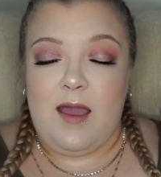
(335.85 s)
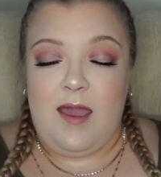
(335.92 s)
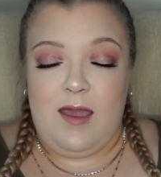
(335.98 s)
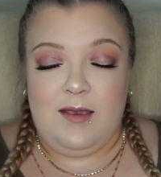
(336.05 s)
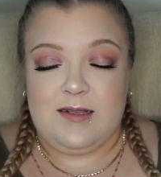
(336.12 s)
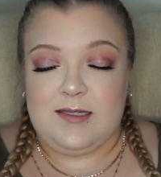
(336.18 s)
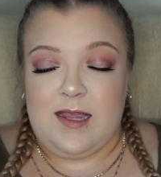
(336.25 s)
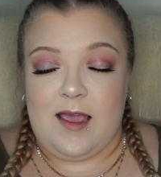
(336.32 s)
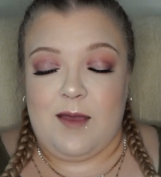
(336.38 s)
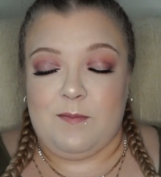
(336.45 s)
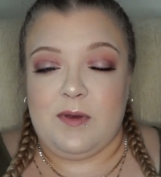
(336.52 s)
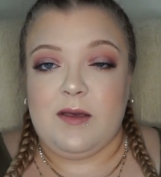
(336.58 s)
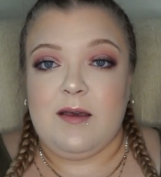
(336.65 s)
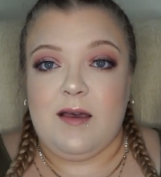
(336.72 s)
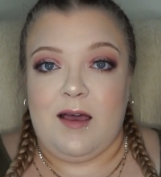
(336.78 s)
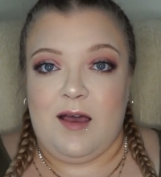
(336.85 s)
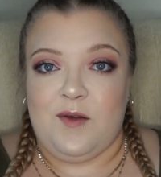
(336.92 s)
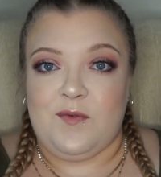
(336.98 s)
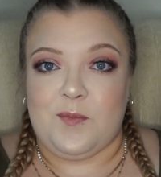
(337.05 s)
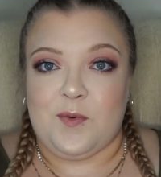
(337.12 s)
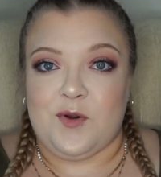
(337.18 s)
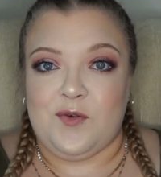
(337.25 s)
a stamp
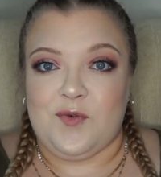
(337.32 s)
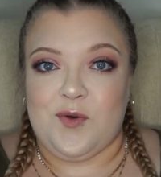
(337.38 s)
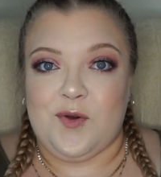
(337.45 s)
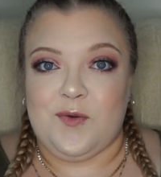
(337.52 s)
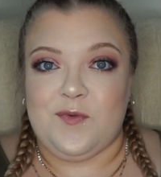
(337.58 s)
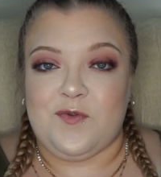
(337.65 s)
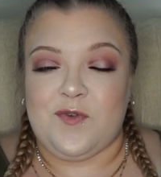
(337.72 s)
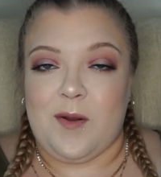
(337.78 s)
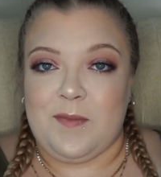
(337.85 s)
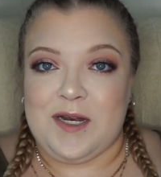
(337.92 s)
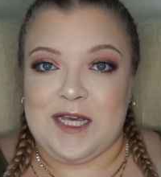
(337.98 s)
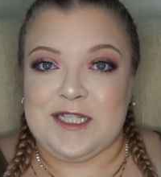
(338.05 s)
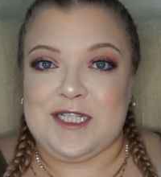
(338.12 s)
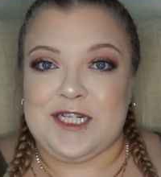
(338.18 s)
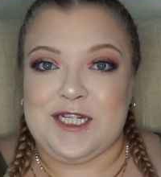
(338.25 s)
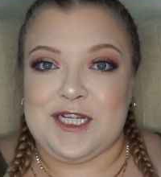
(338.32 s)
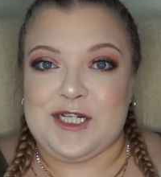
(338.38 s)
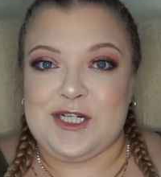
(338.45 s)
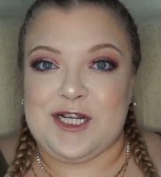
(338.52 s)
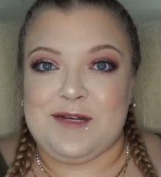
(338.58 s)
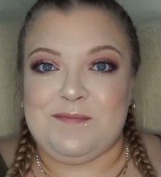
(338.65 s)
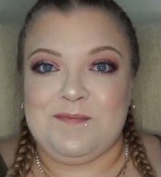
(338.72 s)
of approval from an
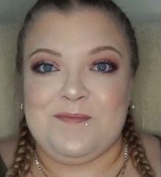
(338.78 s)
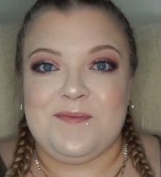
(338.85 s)
esthetician.